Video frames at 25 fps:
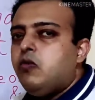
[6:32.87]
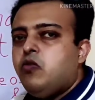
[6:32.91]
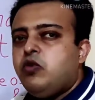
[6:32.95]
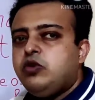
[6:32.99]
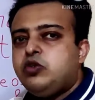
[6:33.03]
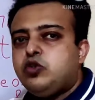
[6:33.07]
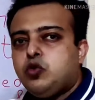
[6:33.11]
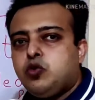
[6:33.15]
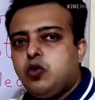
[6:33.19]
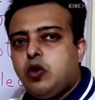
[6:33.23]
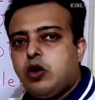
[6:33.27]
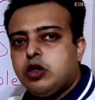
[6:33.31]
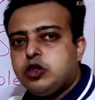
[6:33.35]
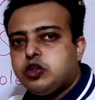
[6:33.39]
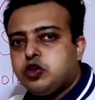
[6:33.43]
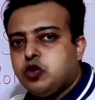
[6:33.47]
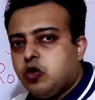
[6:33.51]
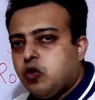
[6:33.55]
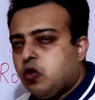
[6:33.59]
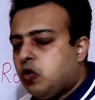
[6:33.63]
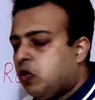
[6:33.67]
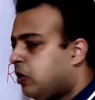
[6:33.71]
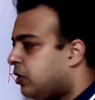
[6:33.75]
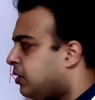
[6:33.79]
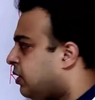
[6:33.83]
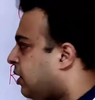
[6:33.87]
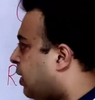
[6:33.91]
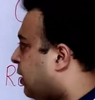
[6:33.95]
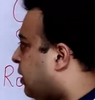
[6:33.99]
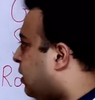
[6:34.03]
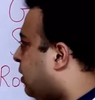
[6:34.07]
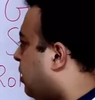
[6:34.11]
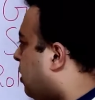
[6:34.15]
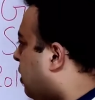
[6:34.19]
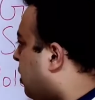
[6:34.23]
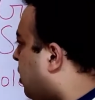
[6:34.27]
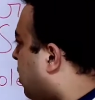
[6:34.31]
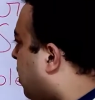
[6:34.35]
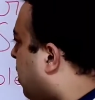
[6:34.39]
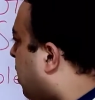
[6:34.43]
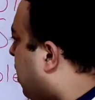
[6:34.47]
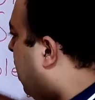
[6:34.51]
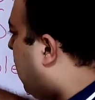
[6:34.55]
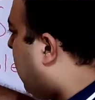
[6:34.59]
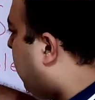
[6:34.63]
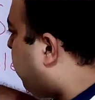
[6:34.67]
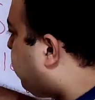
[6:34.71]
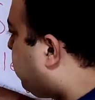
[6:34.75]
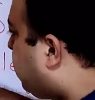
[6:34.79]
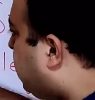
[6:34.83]
We should also note that
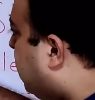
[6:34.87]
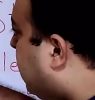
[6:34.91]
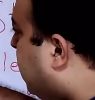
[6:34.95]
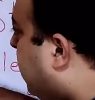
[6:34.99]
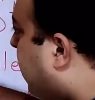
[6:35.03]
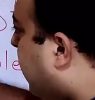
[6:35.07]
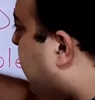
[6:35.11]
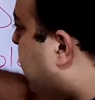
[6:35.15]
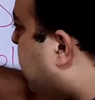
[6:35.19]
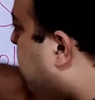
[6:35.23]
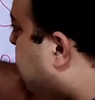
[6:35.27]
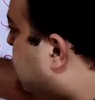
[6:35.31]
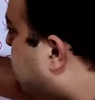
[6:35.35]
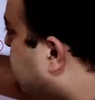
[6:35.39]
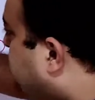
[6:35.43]
after knight